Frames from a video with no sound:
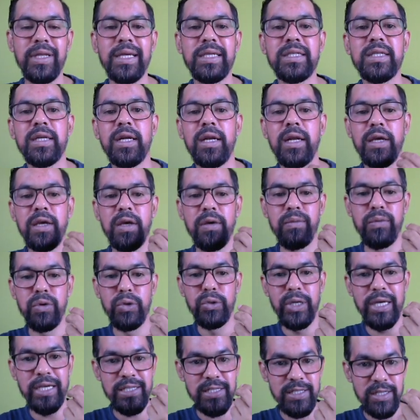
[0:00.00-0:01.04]
They generally give you
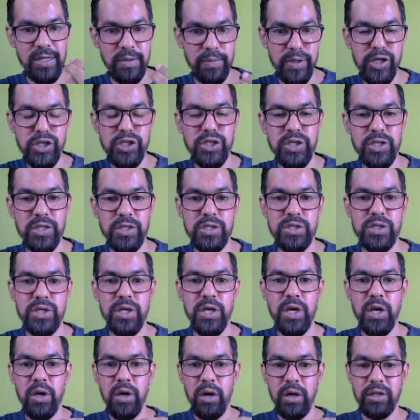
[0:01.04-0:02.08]
the
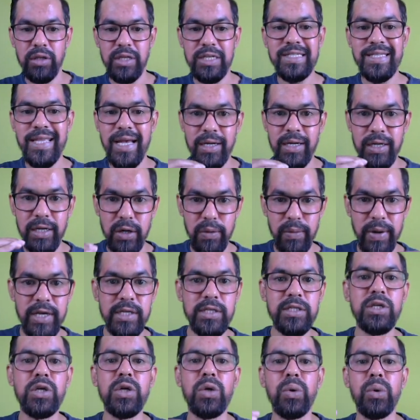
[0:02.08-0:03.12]
estimations or the sector
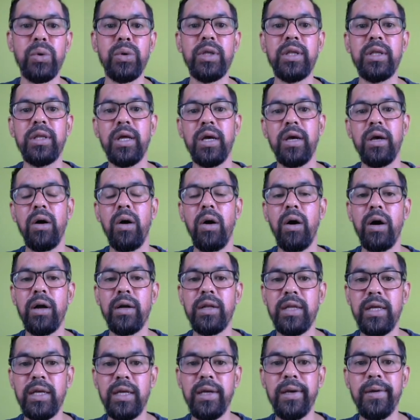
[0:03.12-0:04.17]
wise growth
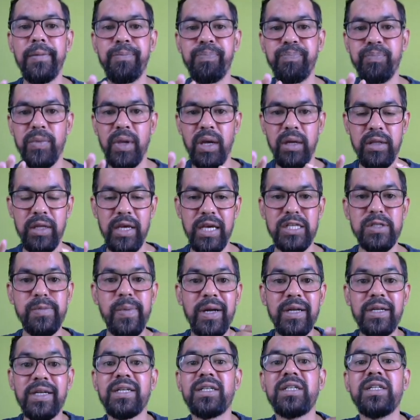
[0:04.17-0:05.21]
or the
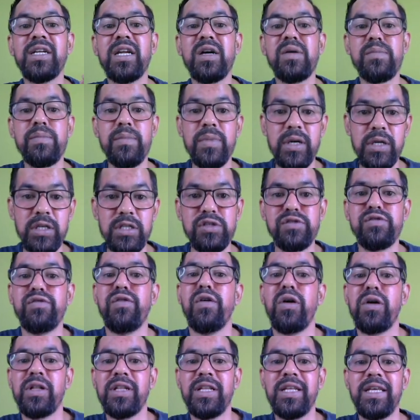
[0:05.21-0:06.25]
expected numbers
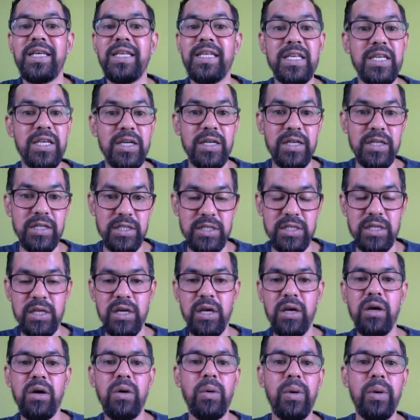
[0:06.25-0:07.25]
for the years.